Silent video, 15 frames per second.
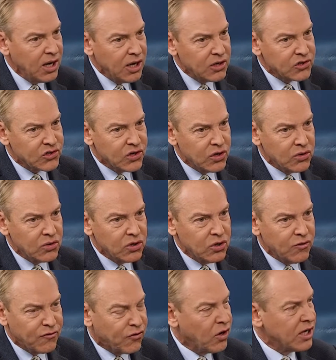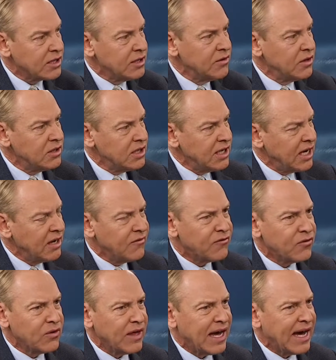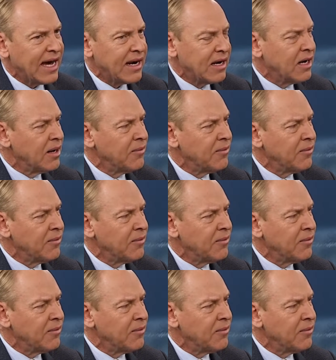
So you faulted the DA for that.